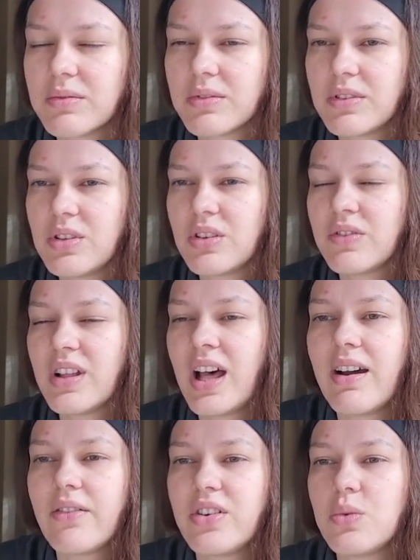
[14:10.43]
You can feel
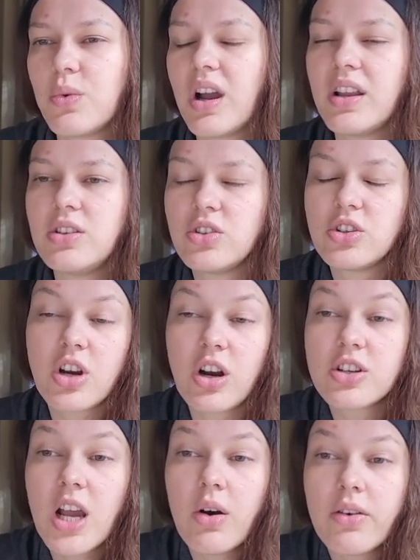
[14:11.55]
however you want, and you can charge
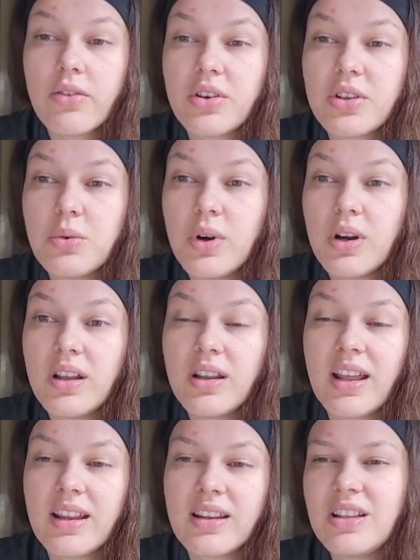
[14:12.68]
however you want,
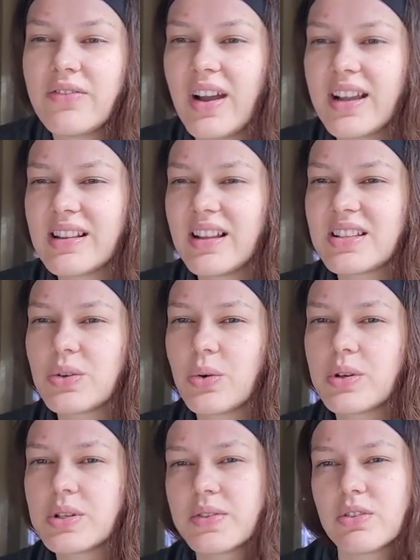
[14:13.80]
and if I get less
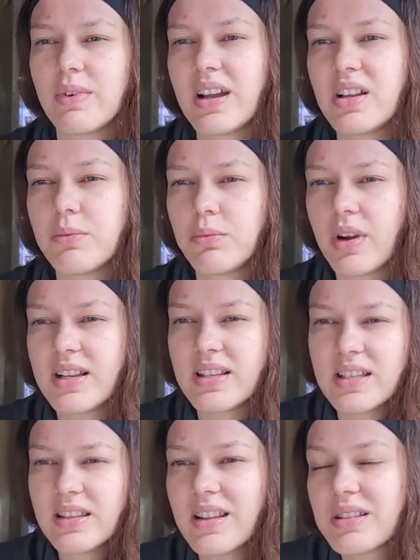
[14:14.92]
orders for my pricing,
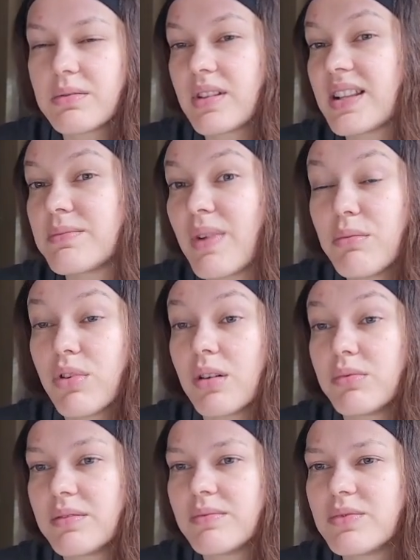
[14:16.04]
that's my
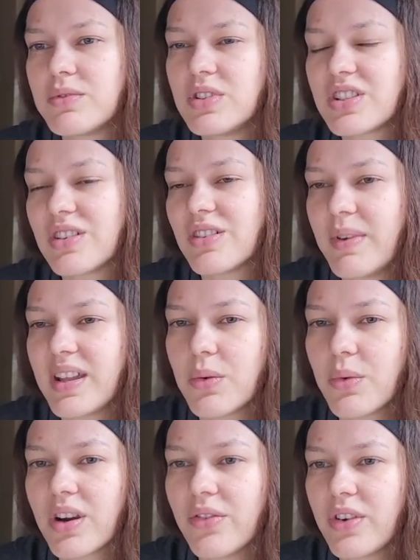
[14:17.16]
problem. So make it
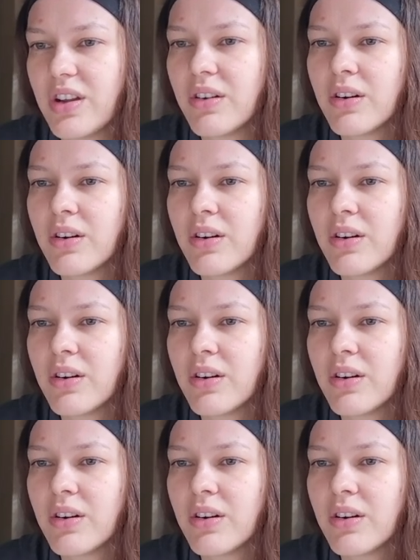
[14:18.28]
work for you.